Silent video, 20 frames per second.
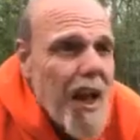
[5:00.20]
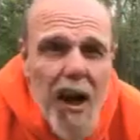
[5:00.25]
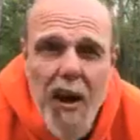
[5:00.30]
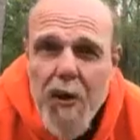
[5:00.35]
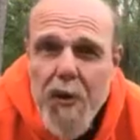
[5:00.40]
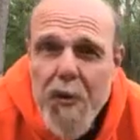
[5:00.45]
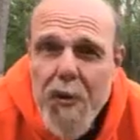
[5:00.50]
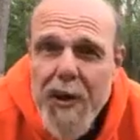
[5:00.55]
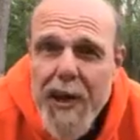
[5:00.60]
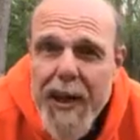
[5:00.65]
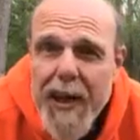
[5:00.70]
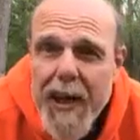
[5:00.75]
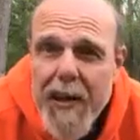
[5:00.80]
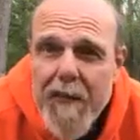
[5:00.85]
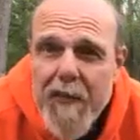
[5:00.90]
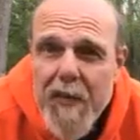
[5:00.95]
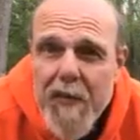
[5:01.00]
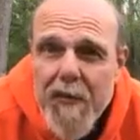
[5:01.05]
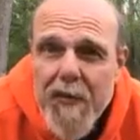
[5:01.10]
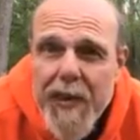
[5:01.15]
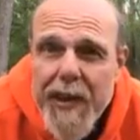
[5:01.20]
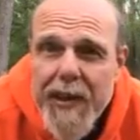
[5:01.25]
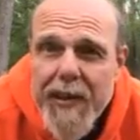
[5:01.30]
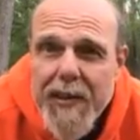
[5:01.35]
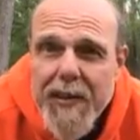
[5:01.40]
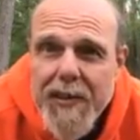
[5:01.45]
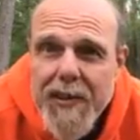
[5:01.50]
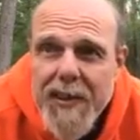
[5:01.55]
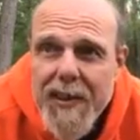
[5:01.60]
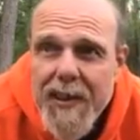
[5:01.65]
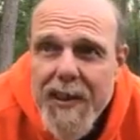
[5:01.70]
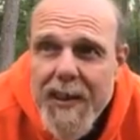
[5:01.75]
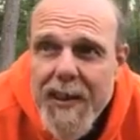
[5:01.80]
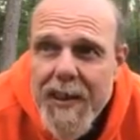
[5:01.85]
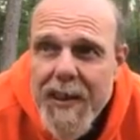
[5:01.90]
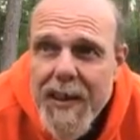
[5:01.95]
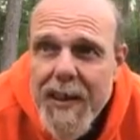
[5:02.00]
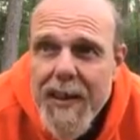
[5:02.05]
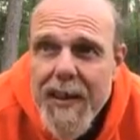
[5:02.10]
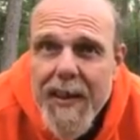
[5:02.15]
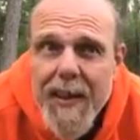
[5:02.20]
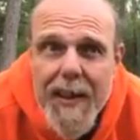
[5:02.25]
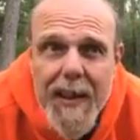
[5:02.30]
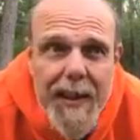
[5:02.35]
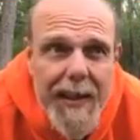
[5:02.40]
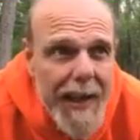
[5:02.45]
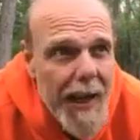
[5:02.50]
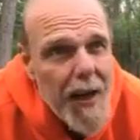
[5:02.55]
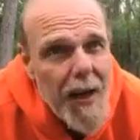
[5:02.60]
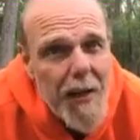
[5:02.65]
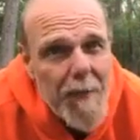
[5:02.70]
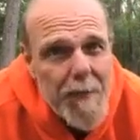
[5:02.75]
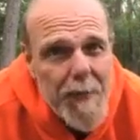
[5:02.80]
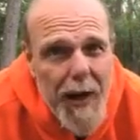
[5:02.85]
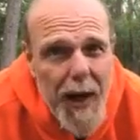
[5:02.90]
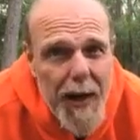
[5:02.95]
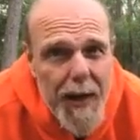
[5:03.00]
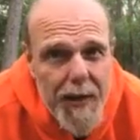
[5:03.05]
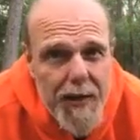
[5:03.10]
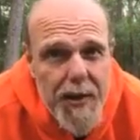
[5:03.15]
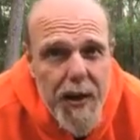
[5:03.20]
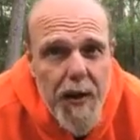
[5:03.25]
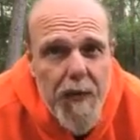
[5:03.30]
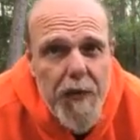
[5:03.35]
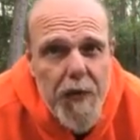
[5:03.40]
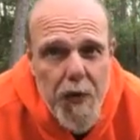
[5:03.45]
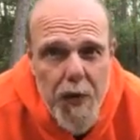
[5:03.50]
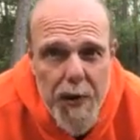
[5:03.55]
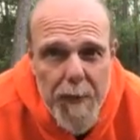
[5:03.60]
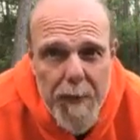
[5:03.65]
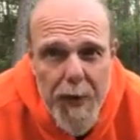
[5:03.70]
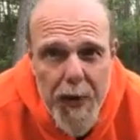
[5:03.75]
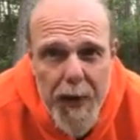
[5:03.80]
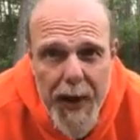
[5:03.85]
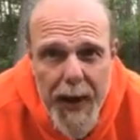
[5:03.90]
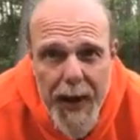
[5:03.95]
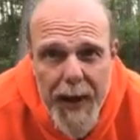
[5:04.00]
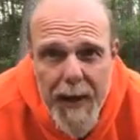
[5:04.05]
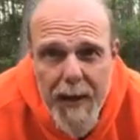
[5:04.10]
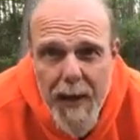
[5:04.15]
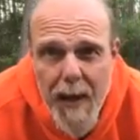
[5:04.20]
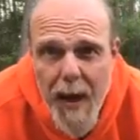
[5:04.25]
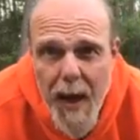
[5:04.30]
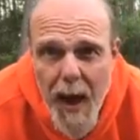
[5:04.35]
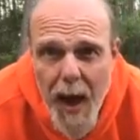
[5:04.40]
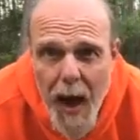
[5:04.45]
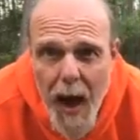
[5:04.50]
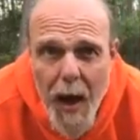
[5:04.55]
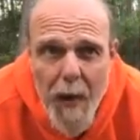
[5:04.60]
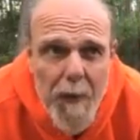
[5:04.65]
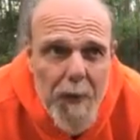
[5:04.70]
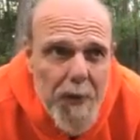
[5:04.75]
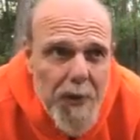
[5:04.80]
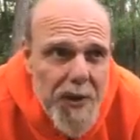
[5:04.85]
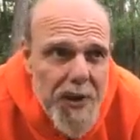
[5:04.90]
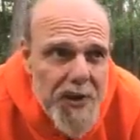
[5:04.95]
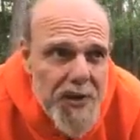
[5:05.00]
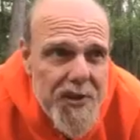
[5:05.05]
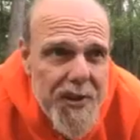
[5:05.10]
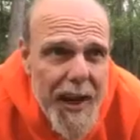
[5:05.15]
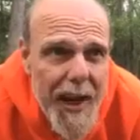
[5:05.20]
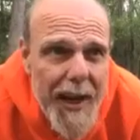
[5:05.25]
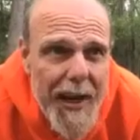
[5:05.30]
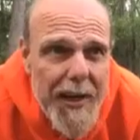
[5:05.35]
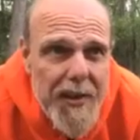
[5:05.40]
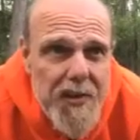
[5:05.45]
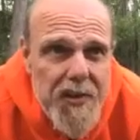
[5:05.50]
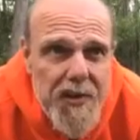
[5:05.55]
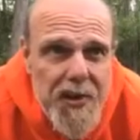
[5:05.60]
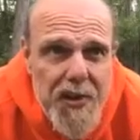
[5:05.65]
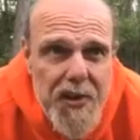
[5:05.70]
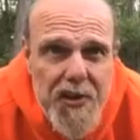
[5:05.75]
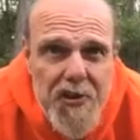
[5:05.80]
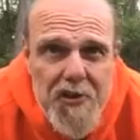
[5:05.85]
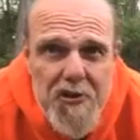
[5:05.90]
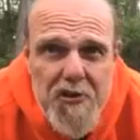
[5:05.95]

going to give the reel, now I'm kind of tough on them, okay? I'm going to say it's a